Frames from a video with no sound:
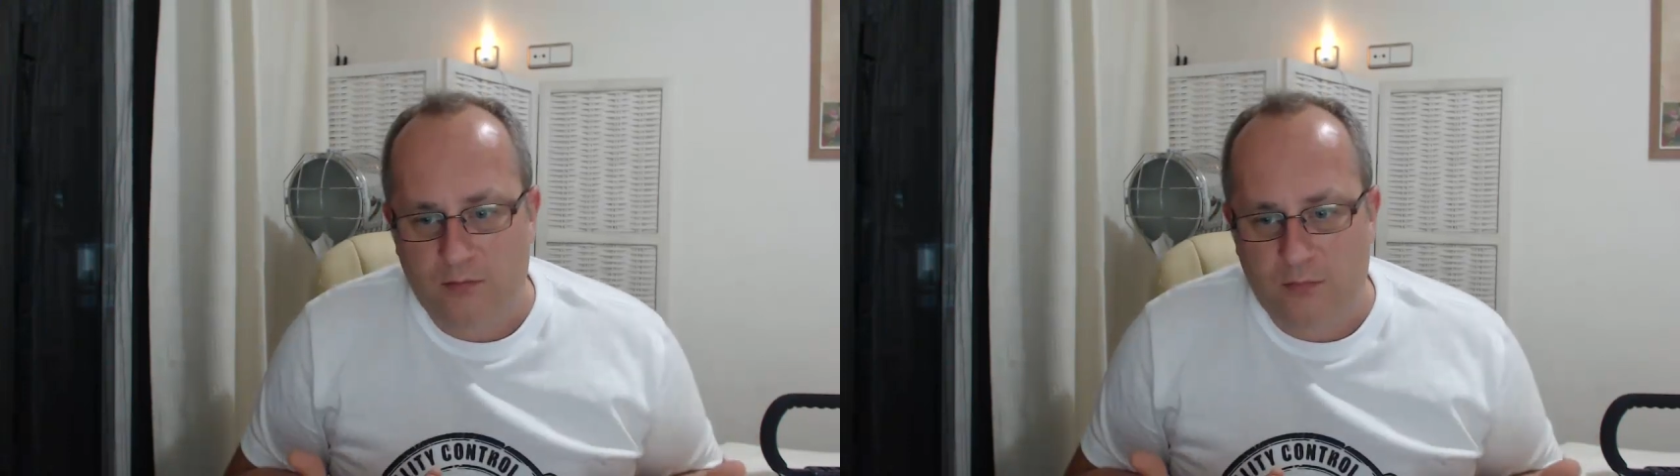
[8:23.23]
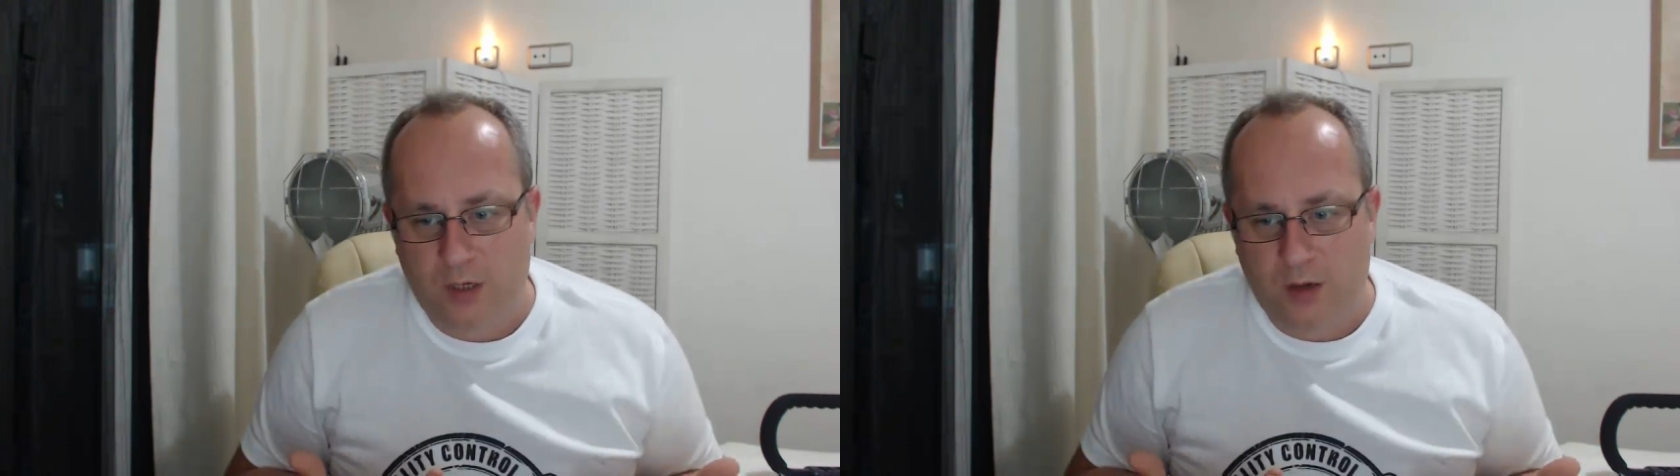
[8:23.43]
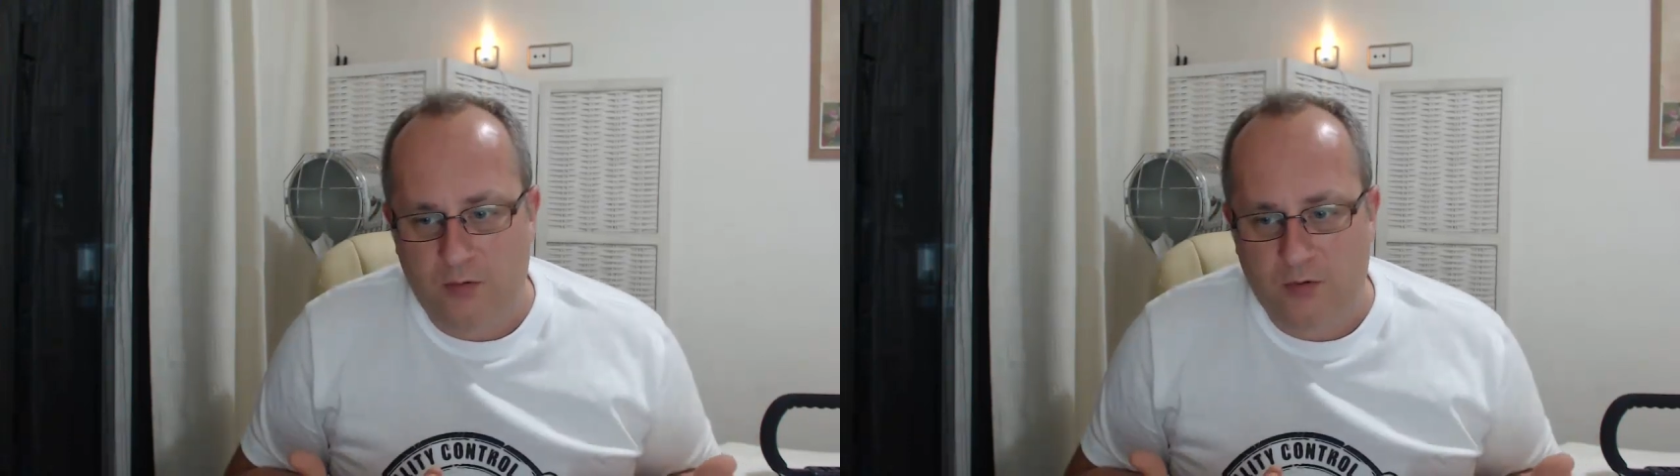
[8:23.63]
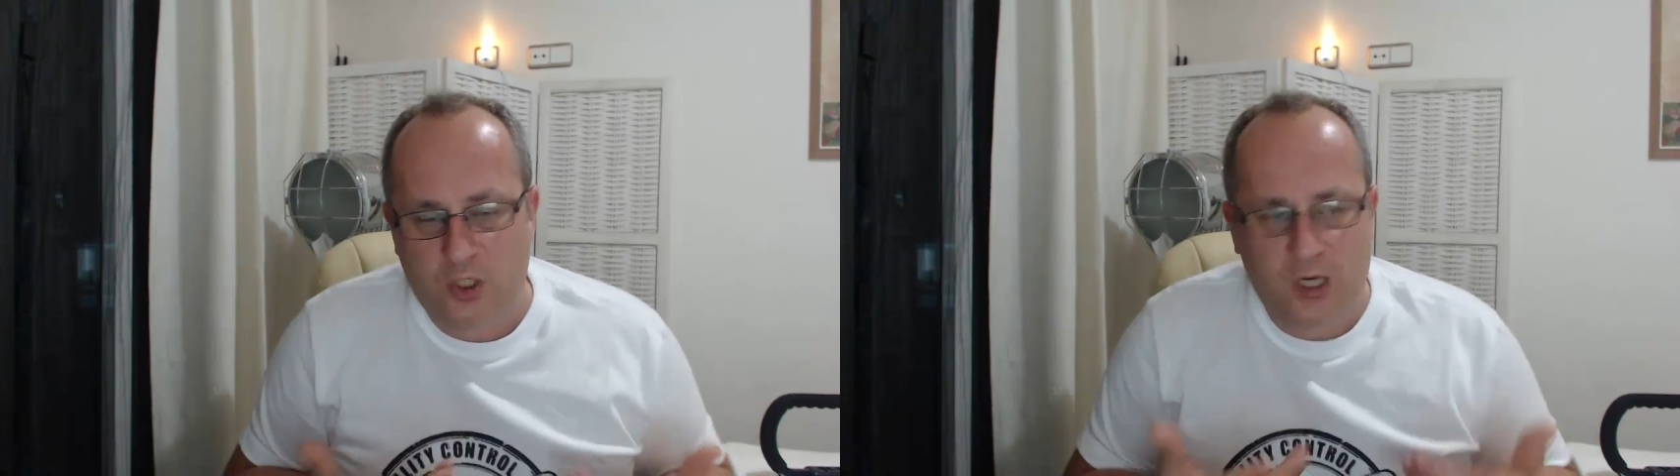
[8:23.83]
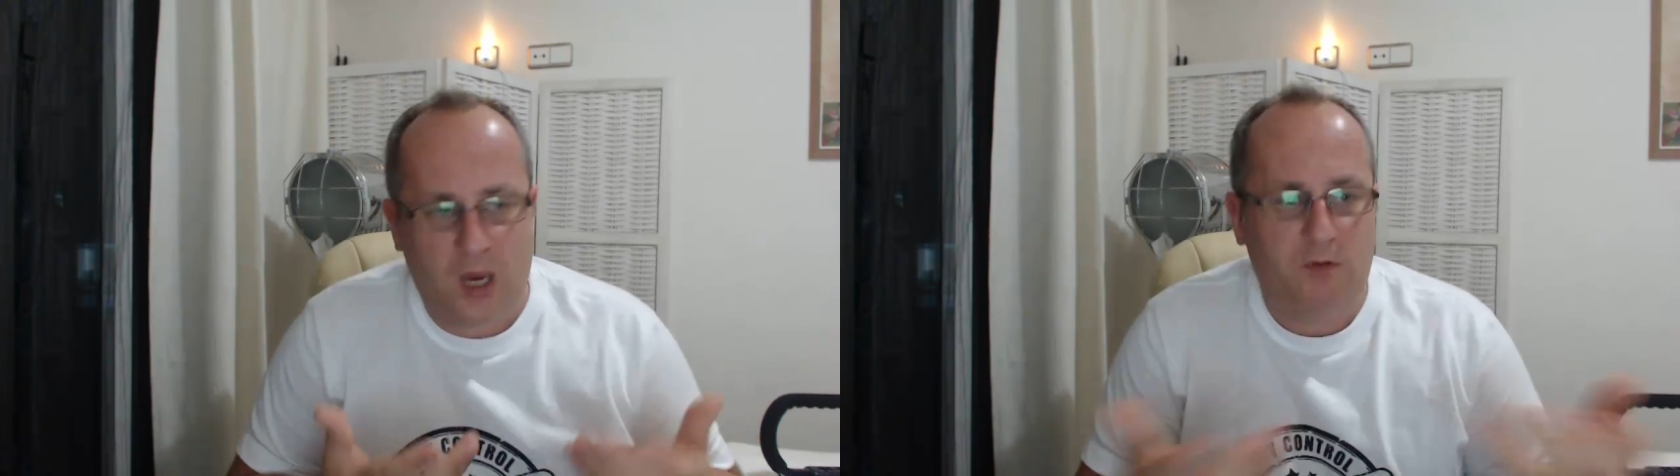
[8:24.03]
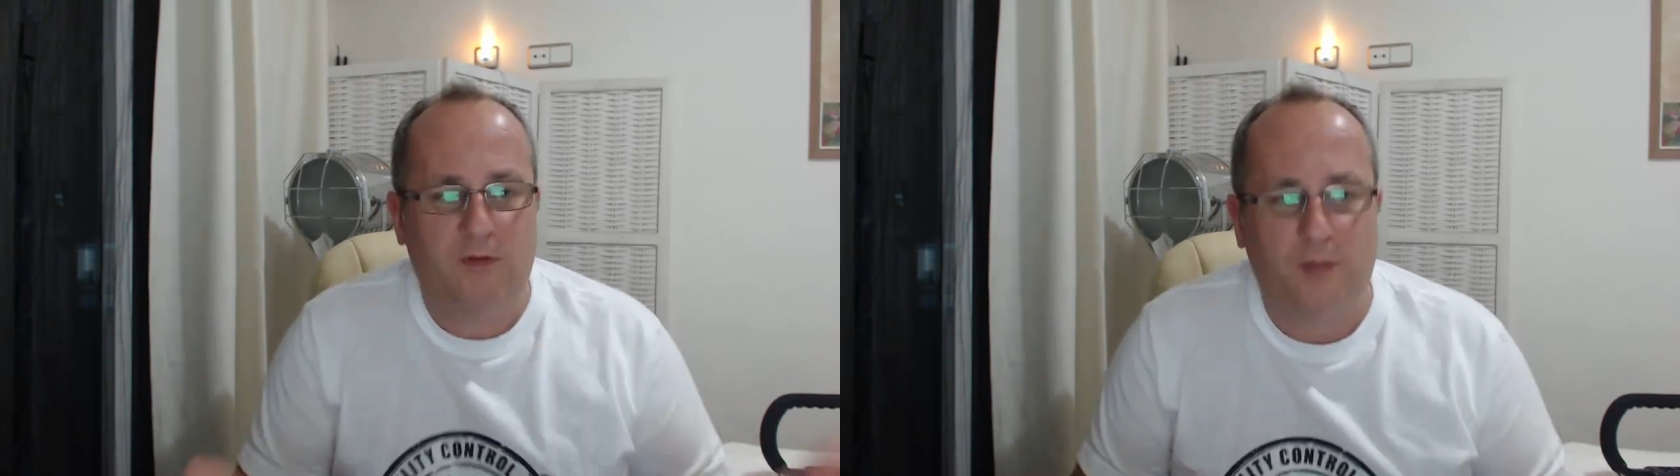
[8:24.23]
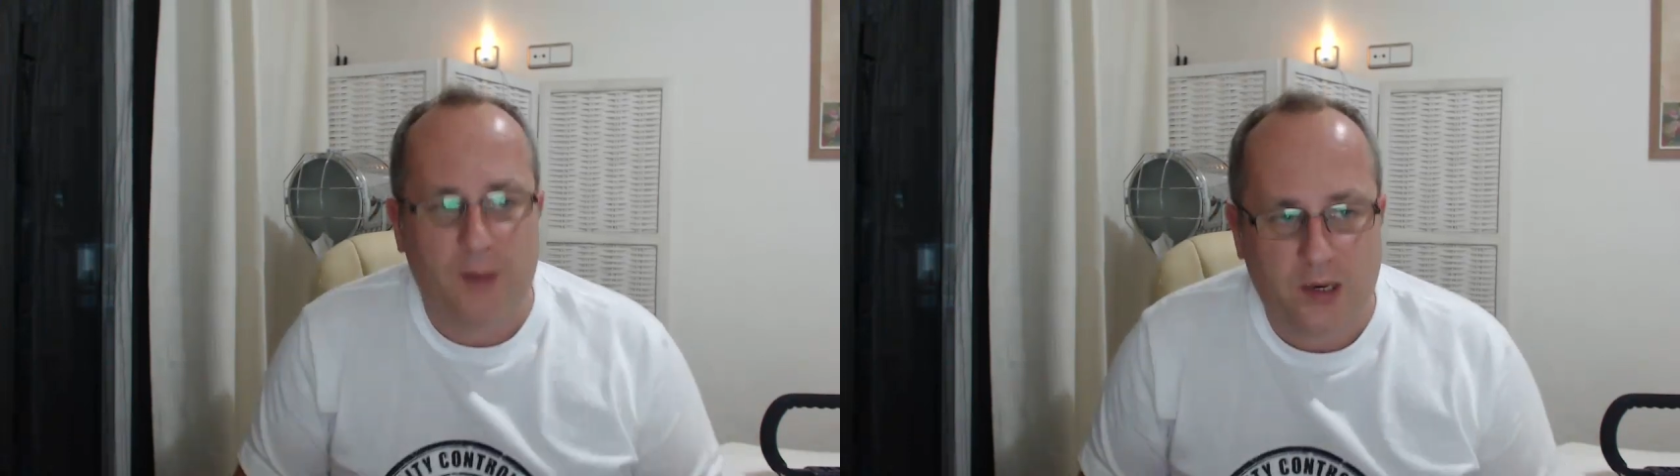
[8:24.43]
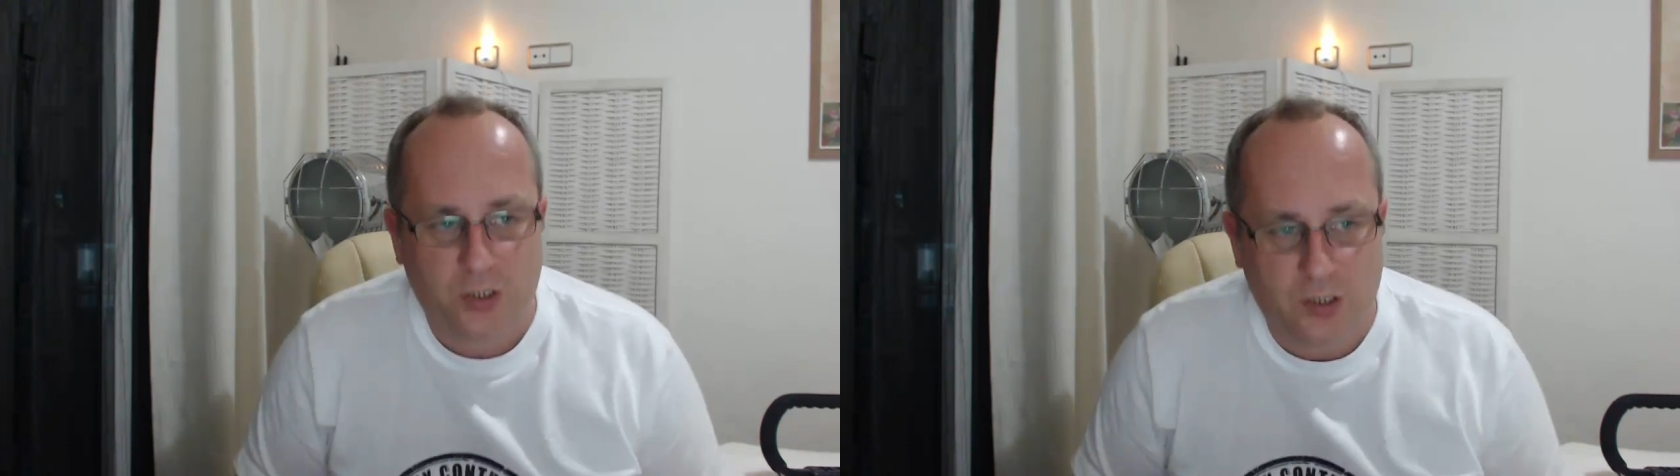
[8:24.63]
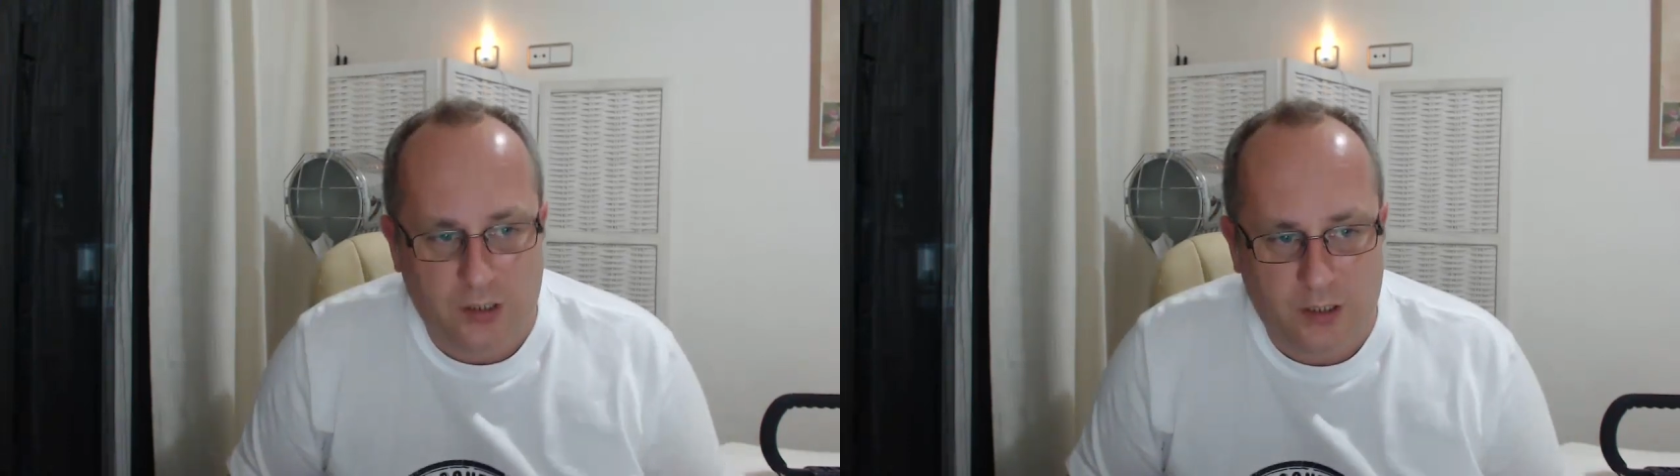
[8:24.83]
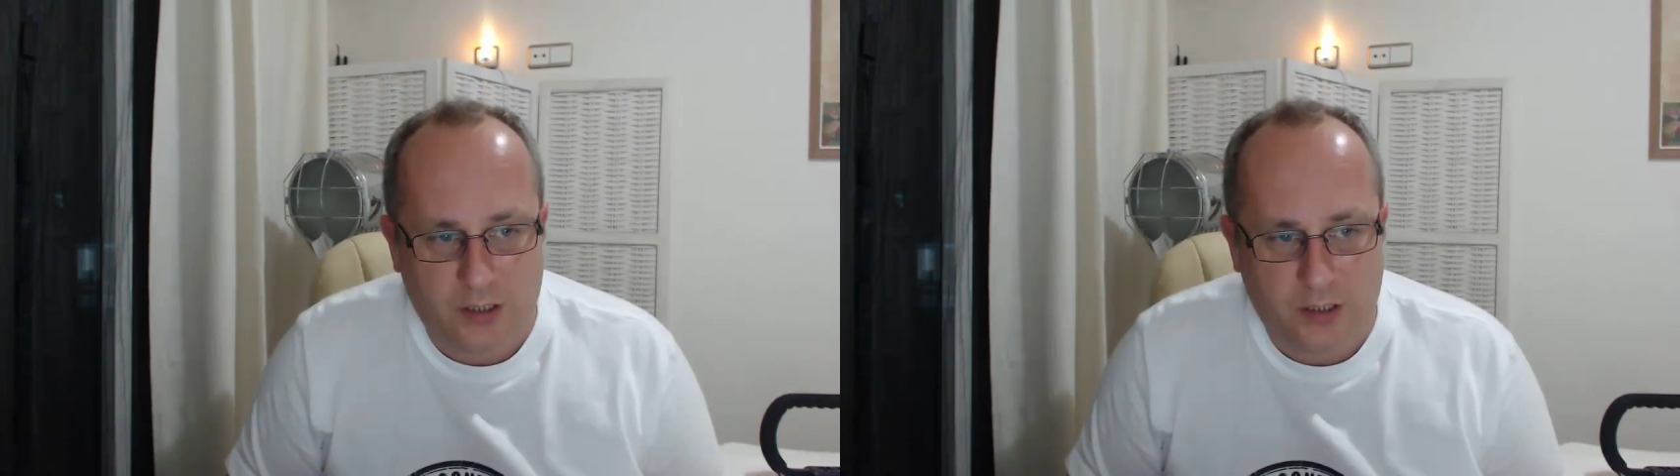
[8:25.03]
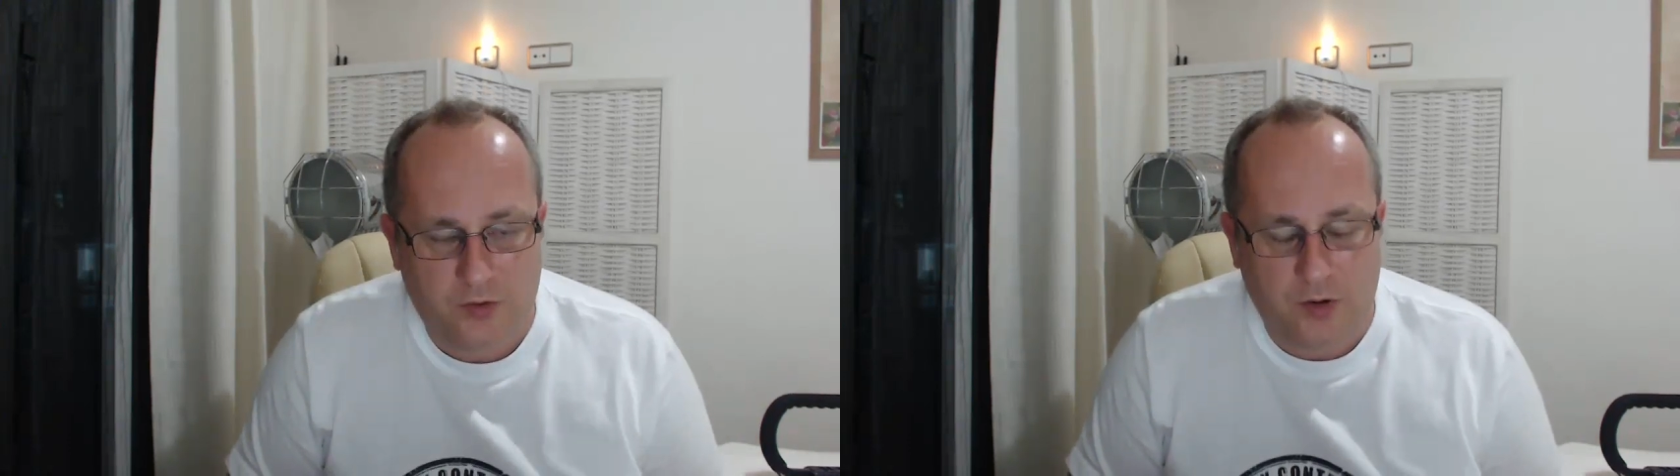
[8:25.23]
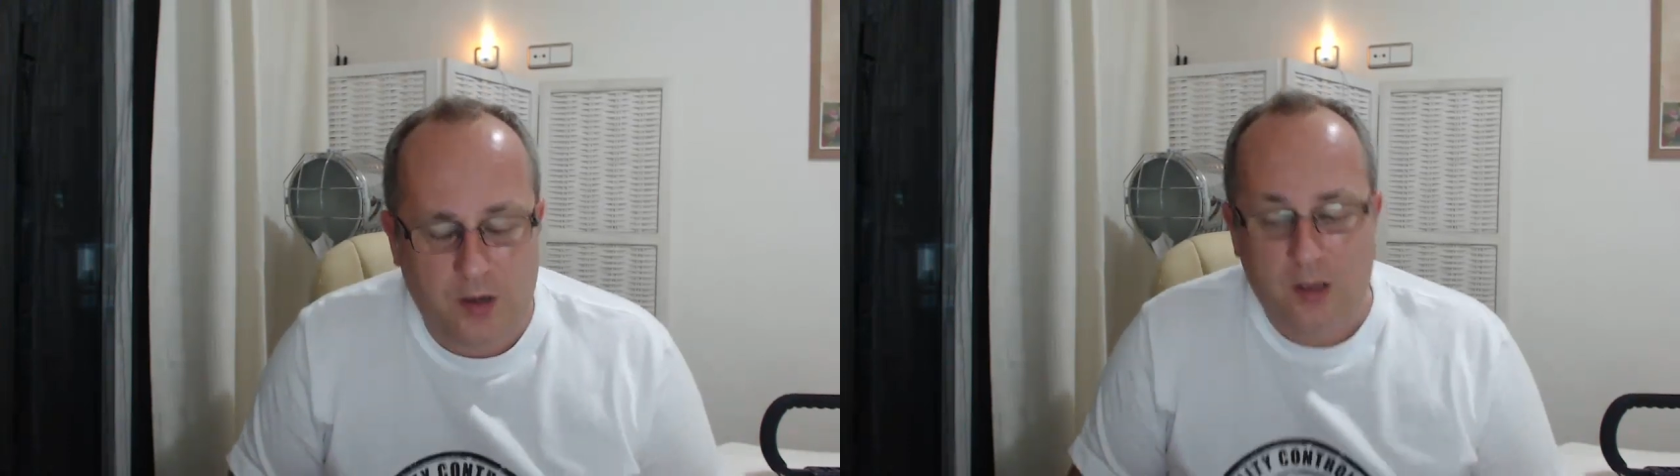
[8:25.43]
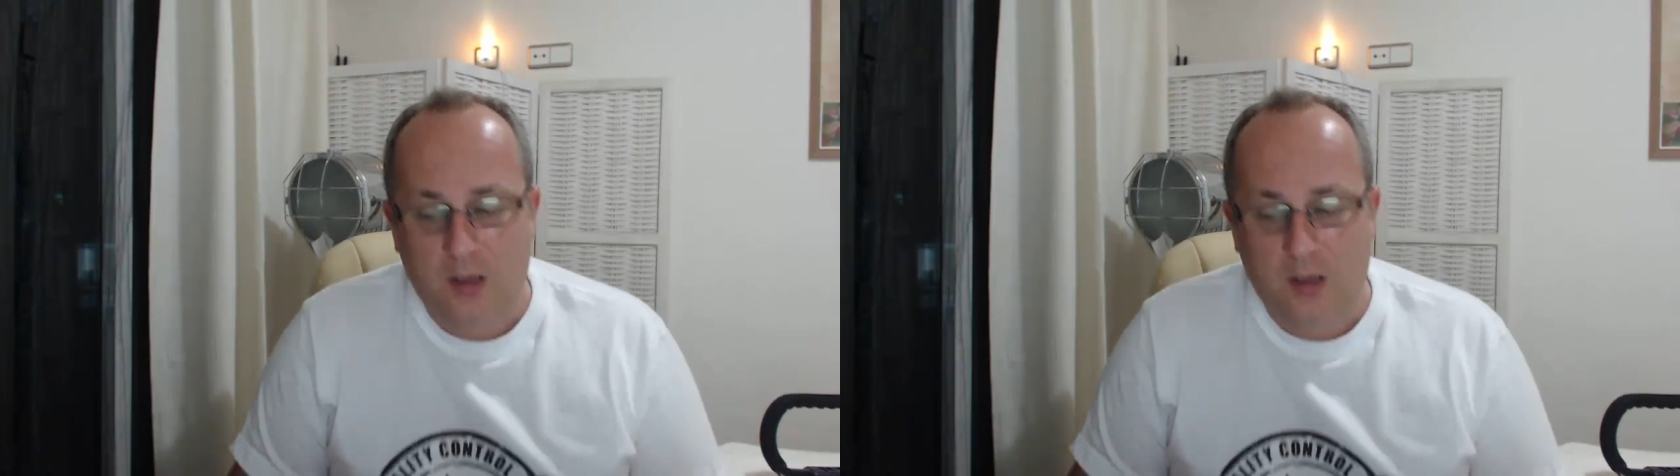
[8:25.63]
you know, share information, etc.